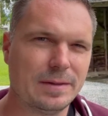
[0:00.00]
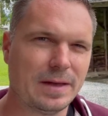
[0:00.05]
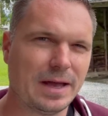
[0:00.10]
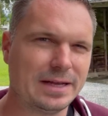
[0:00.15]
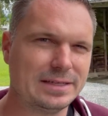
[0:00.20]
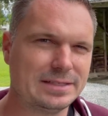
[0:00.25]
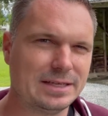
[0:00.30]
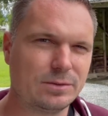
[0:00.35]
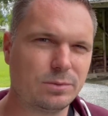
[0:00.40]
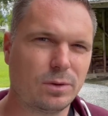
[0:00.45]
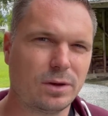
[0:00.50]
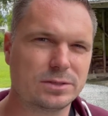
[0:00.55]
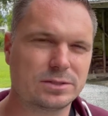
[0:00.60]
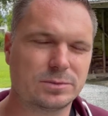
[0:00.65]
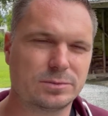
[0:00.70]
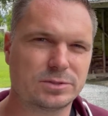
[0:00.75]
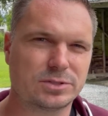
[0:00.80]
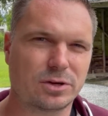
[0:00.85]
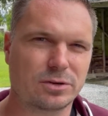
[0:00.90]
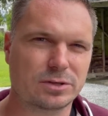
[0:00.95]
I did want
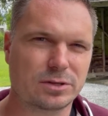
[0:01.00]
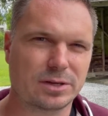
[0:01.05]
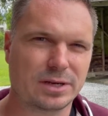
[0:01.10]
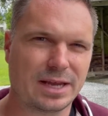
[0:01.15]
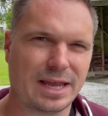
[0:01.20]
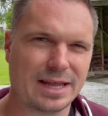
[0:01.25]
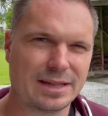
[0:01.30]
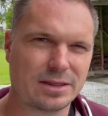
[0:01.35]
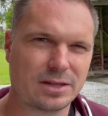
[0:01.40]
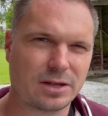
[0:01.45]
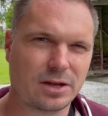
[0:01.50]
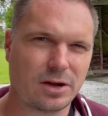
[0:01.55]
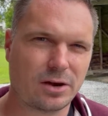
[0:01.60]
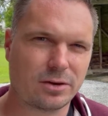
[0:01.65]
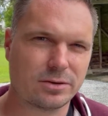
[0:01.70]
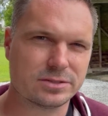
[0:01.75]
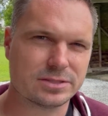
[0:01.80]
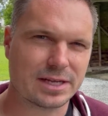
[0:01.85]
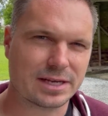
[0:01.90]
to start to get the cars